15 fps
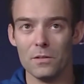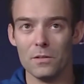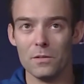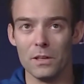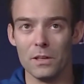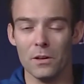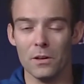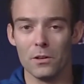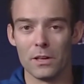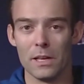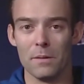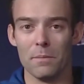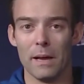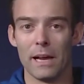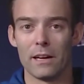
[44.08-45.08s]
you know,
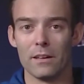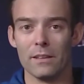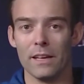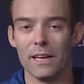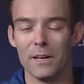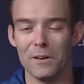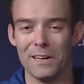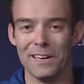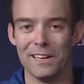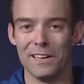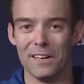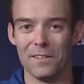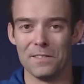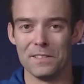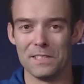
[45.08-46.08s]
looking back on that, it, it
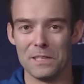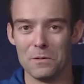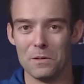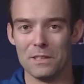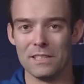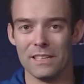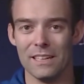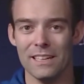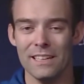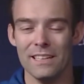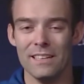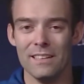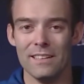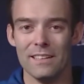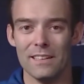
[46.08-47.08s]
obviously wasn't
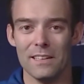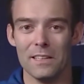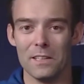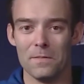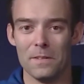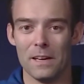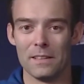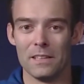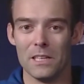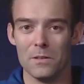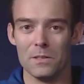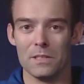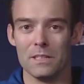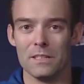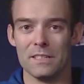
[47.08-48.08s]
Uh, the fact that it
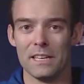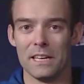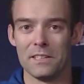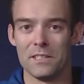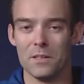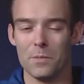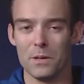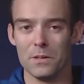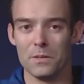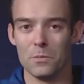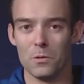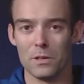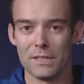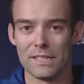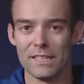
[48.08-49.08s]
was a disaster, but it was
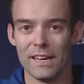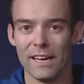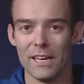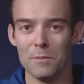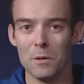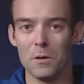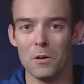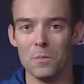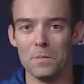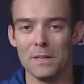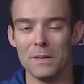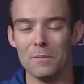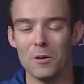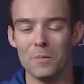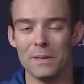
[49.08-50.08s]
more just an
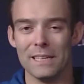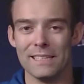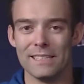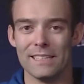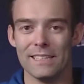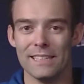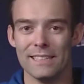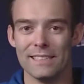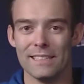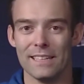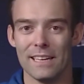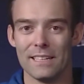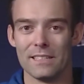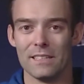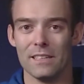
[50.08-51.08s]
eye-opening moment into into
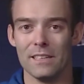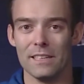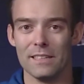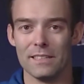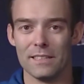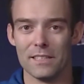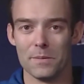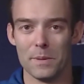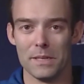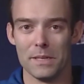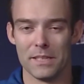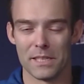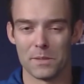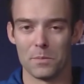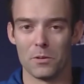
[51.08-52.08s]
NASA and into
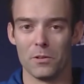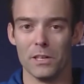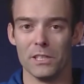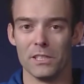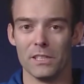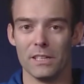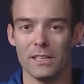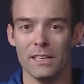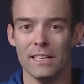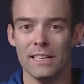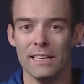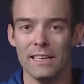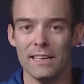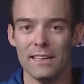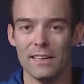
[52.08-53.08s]
space exploration,
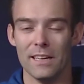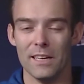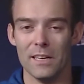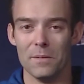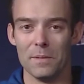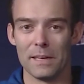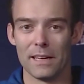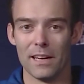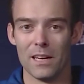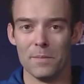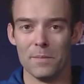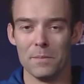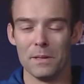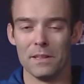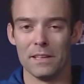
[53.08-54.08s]
um, and kind of
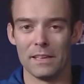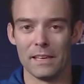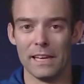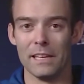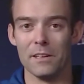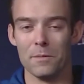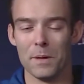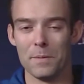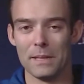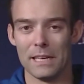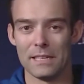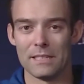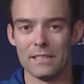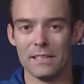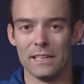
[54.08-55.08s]
made me think, hey, you know, maybe
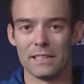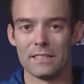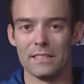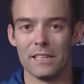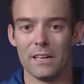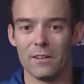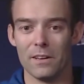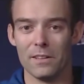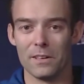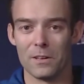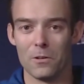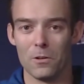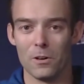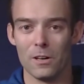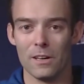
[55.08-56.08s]
that's the next thing around the
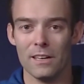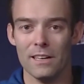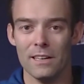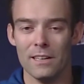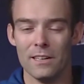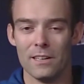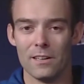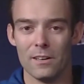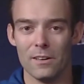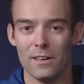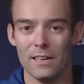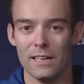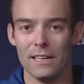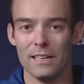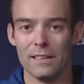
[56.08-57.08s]
corner, or
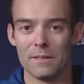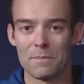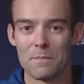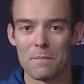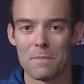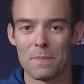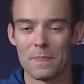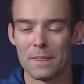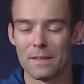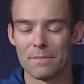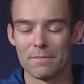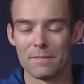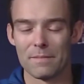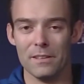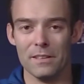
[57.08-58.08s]
uh,
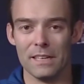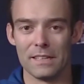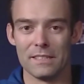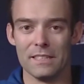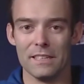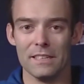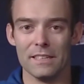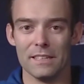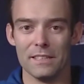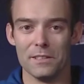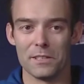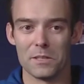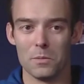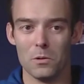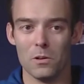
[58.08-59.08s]
you know, the next thing to, to
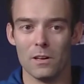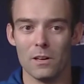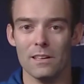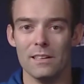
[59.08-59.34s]
explore.